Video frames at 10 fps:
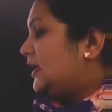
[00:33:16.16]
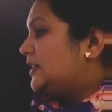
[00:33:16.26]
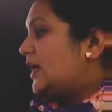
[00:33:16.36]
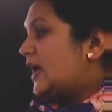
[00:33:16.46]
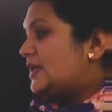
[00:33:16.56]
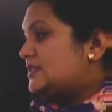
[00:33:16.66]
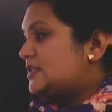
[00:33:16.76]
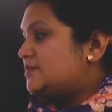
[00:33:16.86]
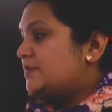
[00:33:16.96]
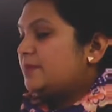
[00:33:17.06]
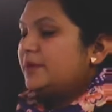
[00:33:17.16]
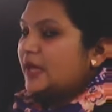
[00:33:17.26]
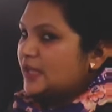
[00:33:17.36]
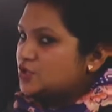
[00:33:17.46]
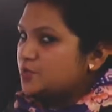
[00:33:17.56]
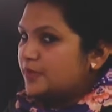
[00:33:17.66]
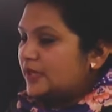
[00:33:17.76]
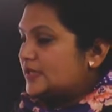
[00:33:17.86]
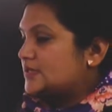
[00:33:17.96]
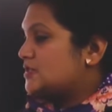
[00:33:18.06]
The assets may be tangible
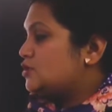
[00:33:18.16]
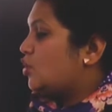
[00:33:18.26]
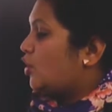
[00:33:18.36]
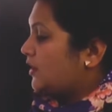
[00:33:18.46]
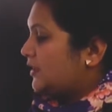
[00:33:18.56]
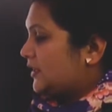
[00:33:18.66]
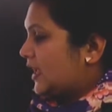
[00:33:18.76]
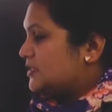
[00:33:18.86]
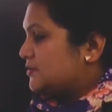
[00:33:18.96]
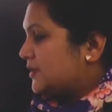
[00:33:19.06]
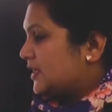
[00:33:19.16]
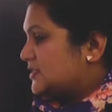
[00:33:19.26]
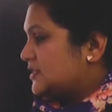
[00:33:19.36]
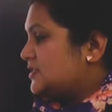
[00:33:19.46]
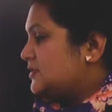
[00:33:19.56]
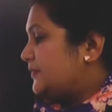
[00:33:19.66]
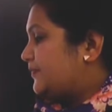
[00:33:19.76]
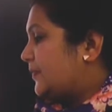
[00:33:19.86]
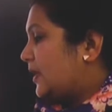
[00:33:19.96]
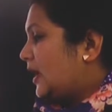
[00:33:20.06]
assets or intangible assets,
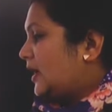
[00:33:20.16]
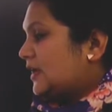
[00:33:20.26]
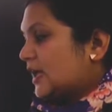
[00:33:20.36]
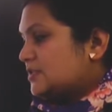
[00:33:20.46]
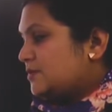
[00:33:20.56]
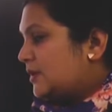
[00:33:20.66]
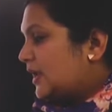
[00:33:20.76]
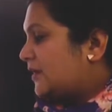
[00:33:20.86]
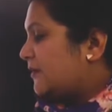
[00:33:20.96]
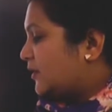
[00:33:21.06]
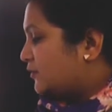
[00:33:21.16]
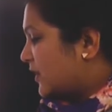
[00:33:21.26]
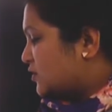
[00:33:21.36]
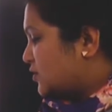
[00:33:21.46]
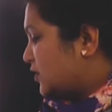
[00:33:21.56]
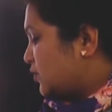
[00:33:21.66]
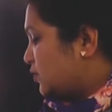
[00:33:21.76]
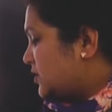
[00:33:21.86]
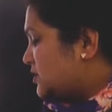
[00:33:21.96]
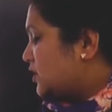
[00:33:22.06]
tangible like manufacturing
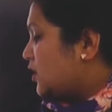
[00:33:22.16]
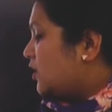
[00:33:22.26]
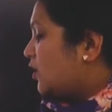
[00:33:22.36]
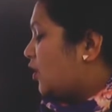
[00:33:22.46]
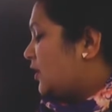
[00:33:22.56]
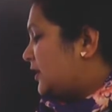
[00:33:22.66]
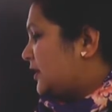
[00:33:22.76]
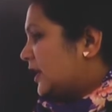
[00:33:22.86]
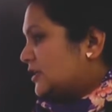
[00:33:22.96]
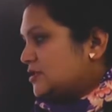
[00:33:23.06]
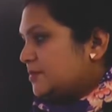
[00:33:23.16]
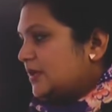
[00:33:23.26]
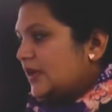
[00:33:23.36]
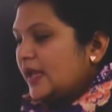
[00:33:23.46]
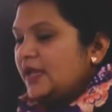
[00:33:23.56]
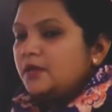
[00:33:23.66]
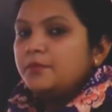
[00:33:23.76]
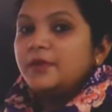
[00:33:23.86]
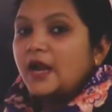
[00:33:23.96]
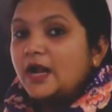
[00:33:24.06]
units or intangible
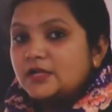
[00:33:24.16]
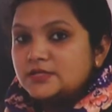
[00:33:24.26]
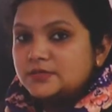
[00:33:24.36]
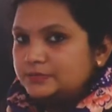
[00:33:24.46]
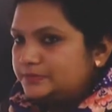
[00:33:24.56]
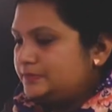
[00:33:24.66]
like brands,